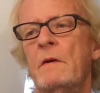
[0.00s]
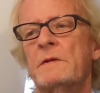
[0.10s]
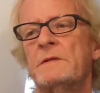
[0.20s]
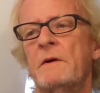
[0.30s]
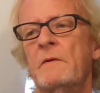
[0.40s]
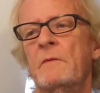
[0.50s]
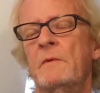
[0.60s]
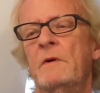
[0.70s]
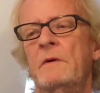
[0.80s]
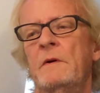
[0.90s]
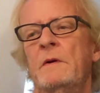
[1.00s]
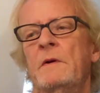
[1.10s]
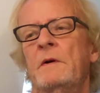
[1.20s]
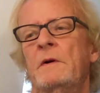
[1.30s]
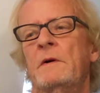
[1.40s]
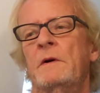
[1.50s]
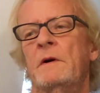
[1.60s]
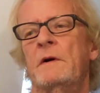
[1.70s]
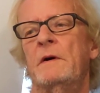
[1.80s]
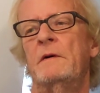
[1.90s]
So
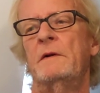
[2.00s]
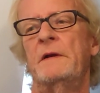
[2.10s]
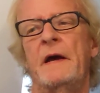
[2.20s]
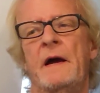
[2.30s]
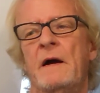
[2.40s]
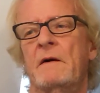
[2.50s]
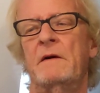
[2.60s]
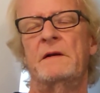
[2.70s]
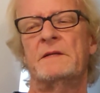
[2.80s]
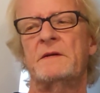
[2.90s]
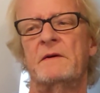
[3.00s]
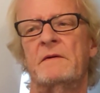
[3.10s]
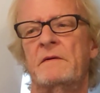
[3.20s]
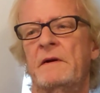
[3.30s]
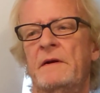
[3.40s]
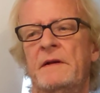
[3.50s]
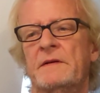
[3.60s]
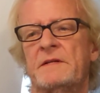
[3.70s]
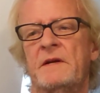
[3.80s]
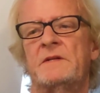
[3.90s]
yeah, it
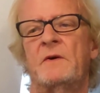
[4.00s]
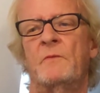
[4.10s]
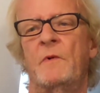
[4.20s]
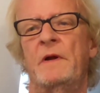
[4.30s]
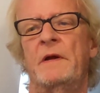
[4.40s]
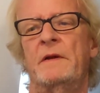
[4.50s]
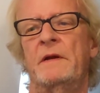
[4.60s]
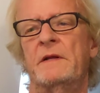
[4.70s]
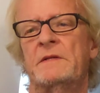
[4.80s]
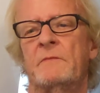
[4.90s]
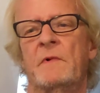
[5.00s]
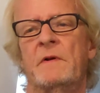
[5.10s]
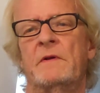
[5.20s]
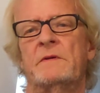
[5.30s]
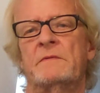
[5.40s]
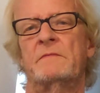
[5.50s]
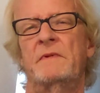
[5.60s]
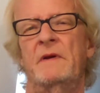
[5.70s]
is such a win. It's one of those,